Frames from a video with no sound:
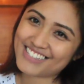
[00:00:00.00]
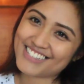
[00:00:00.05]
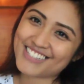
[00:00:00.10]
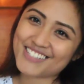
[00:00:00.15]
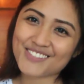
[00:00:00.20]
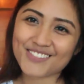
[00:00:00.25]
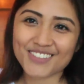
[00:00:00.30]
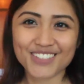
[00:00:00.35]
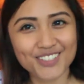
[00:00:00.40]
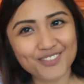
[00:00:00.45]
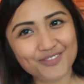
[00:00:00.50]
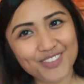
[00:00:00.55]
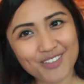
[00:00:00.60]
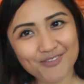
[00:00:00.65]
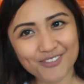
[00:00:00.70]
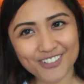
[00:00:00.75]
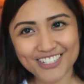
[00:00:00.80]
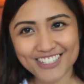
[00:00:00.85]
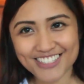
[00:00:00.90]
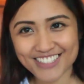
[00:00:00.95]
this is one of my
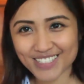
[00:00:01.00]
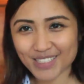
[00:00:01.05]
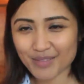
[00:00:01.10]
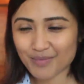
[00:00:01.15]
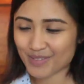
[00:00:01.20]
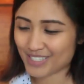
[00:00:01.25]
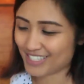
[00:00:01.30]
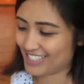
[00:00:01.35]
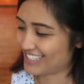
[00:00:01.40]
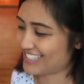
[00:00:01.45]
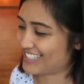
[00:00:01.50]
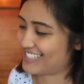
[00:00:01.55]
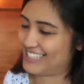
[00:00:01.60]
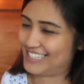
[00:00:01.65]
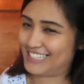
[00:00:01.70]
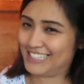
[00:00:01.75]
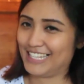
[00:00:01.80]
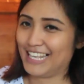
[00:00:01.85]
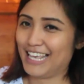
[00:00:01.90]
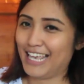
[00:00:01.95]
personal picks
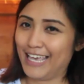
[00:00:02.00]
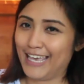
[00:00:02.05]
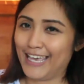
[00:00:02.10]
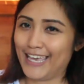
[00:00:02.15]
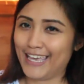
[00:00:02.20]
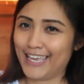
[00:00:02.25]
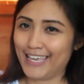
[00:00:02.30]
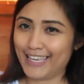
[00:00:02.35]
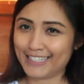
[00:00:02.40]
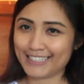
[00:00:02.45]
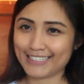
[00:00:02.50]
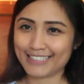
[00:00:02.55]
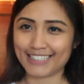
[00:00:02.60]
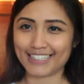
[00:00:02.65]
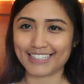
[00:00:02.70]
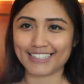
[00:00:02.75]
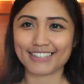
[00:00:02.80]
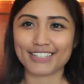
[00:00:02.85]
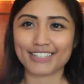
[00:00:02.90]
and I